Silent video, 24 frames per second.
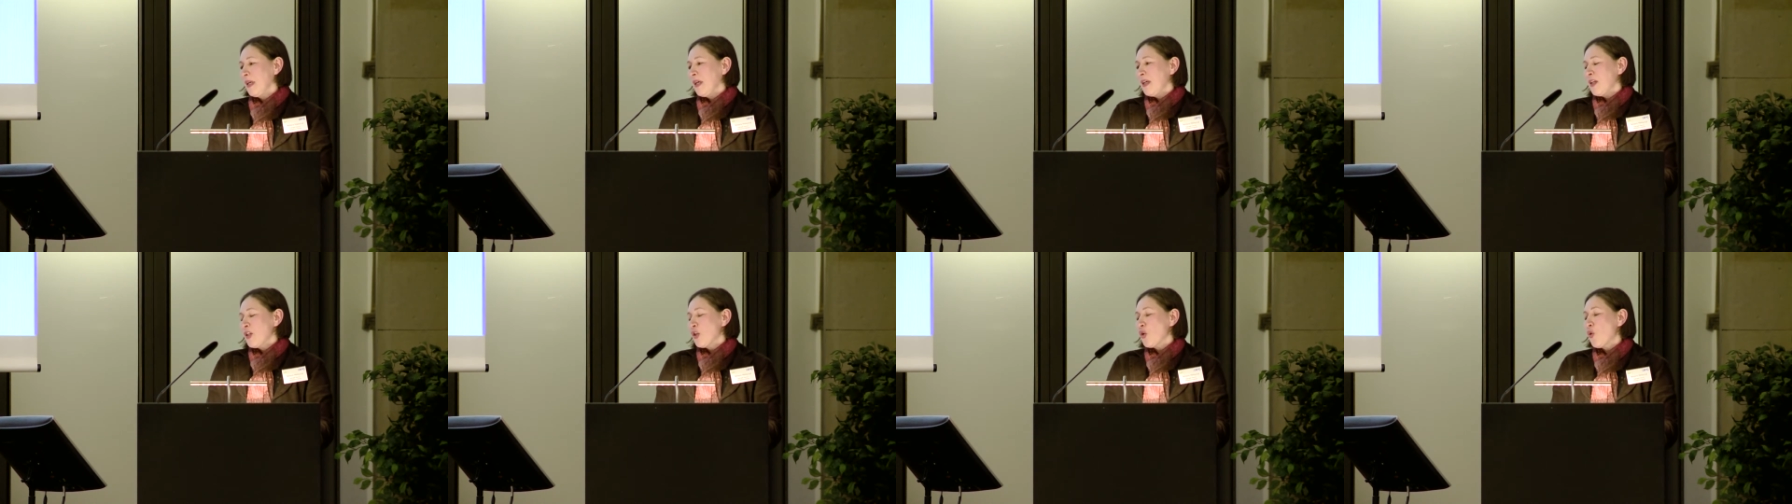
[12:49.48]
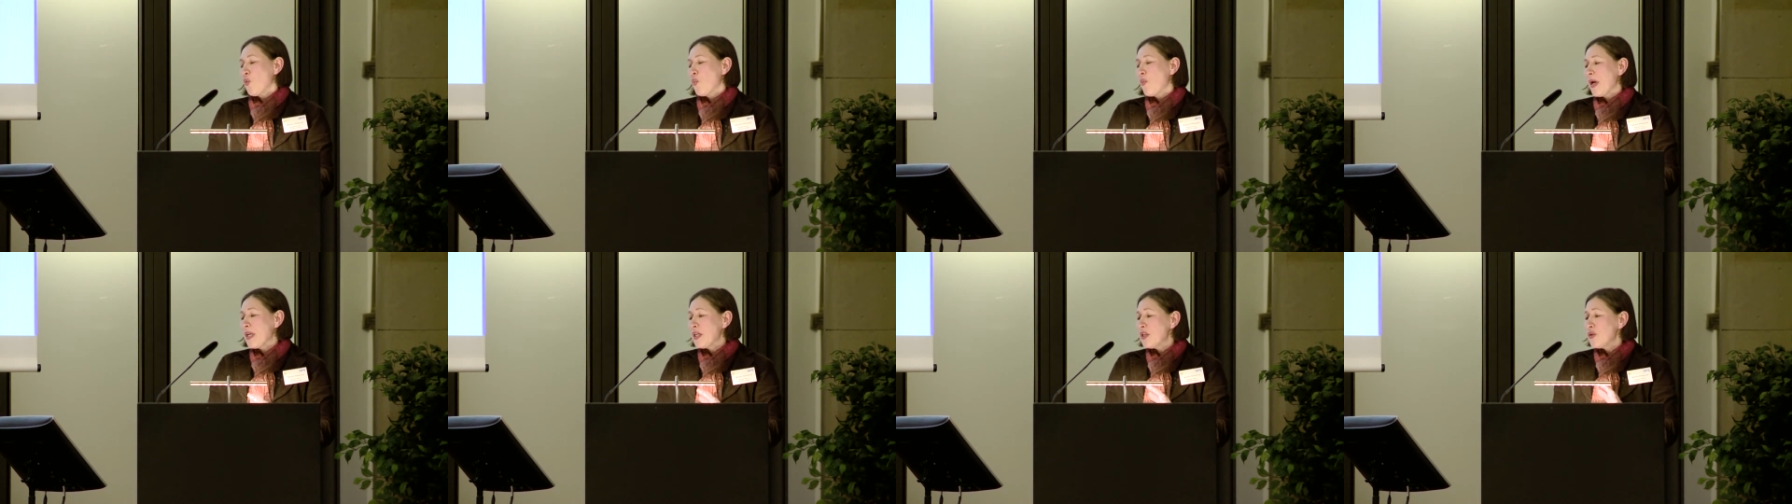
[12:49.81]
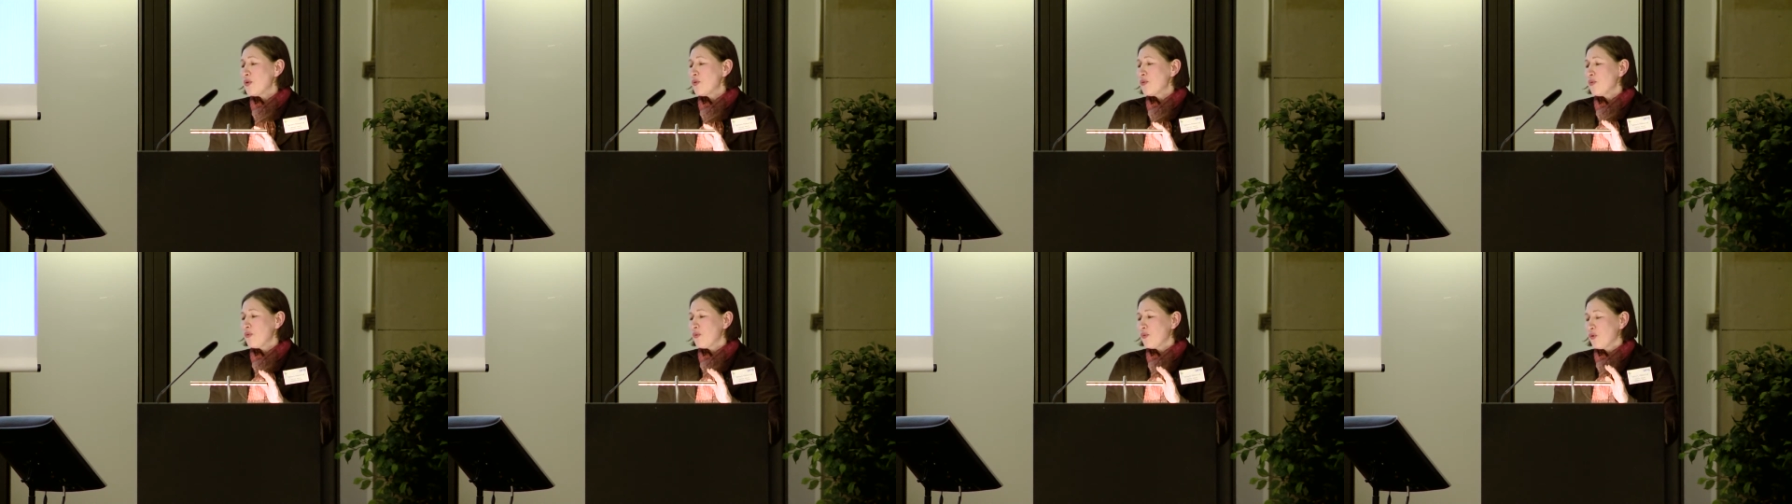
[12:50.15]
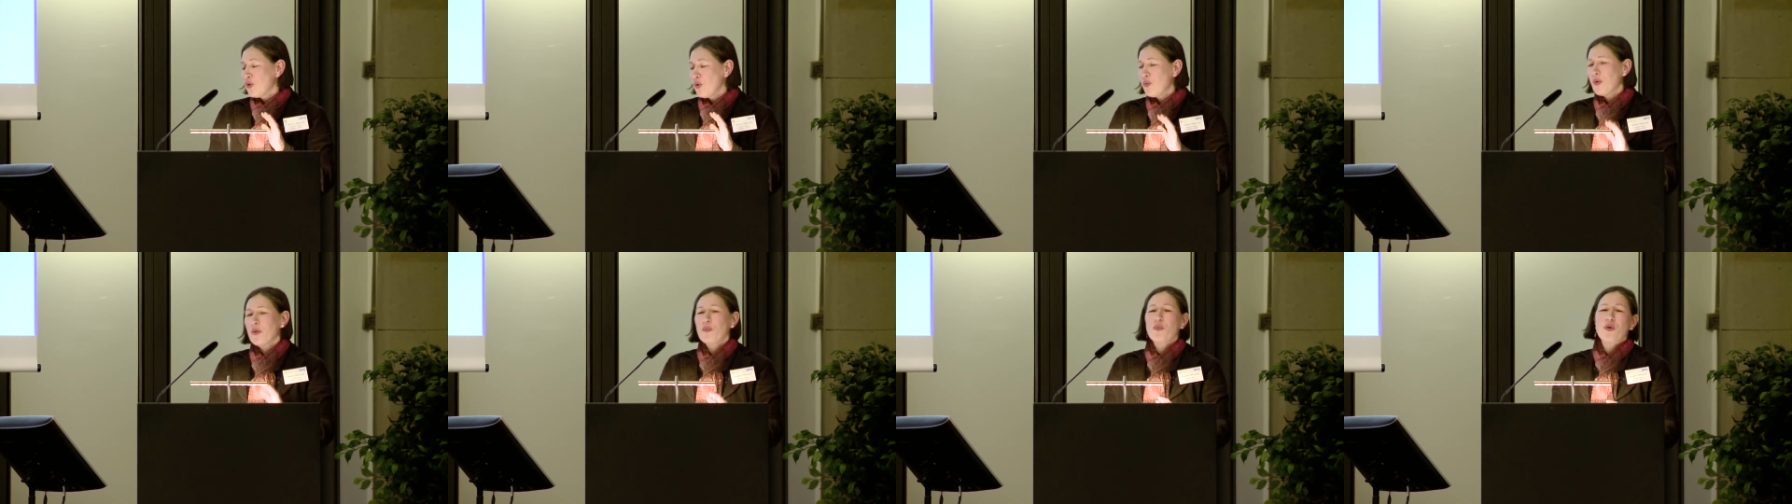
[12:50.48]
So when you
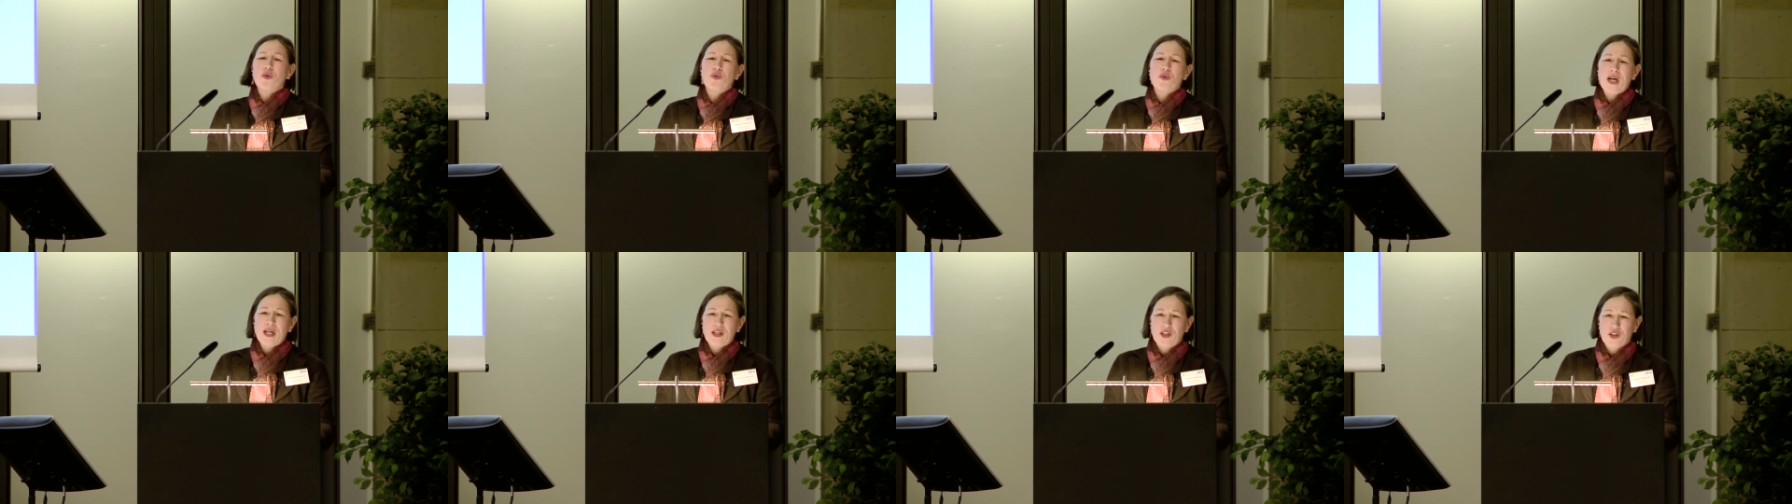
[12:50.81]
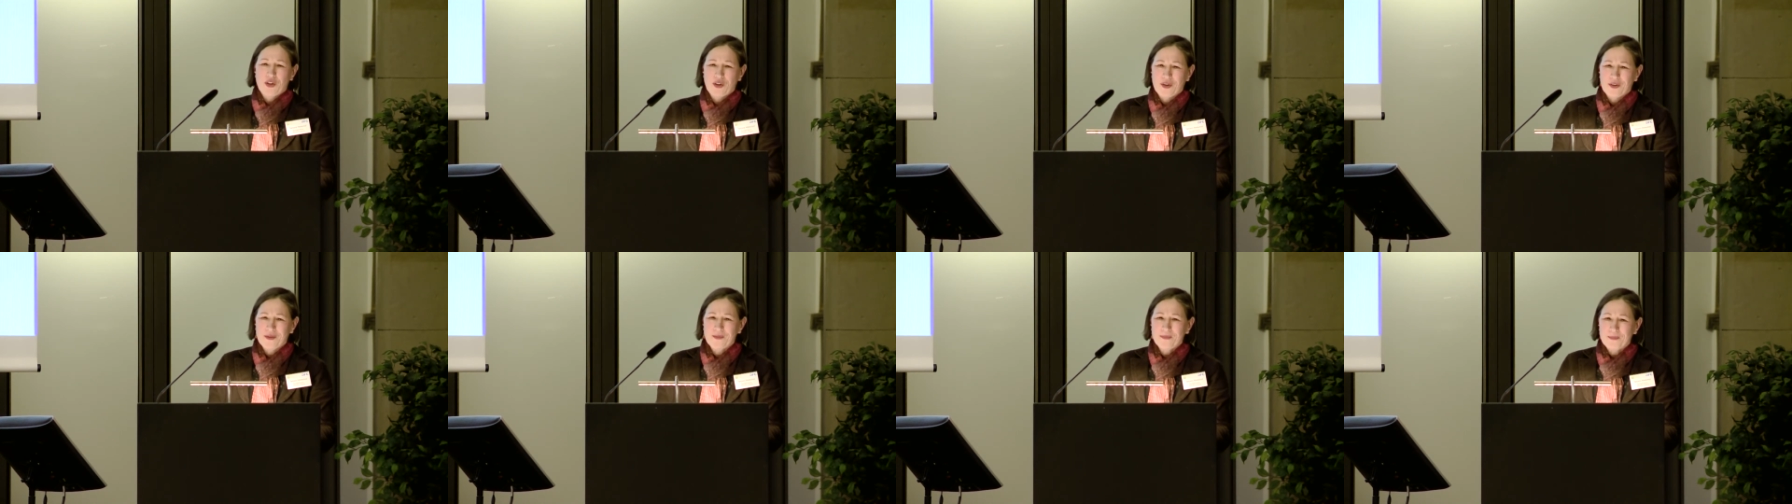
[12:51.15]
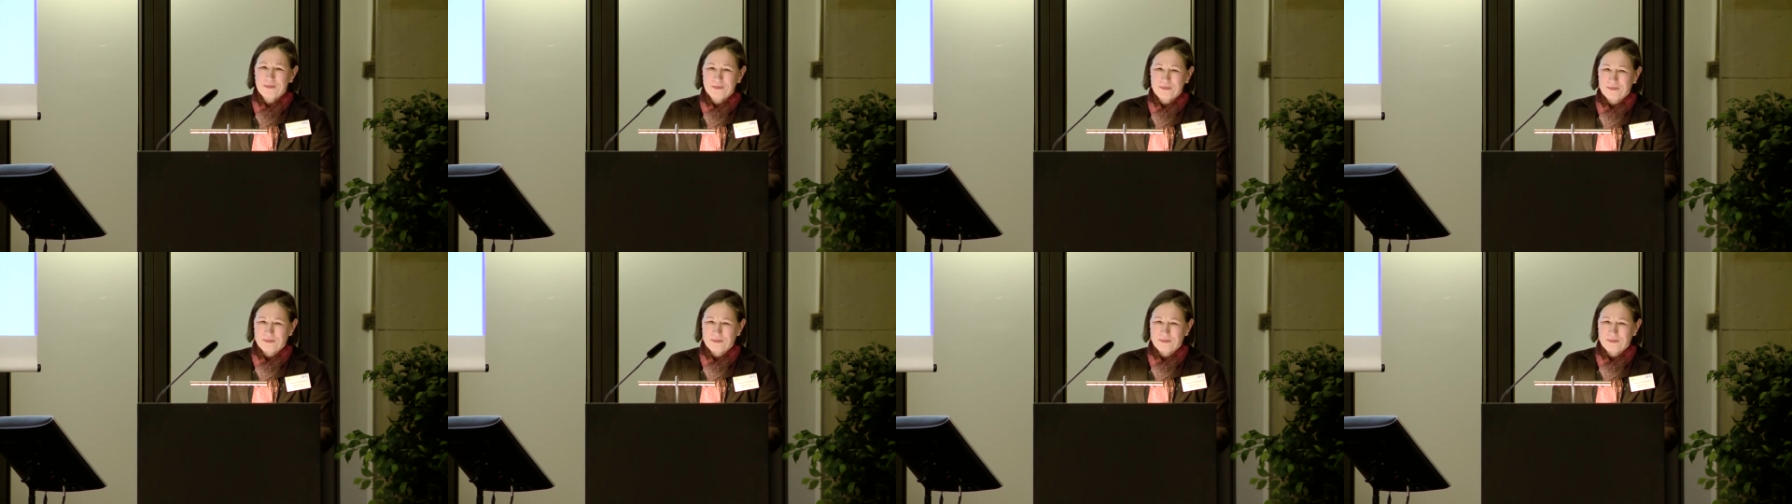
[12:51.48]
do a retraction,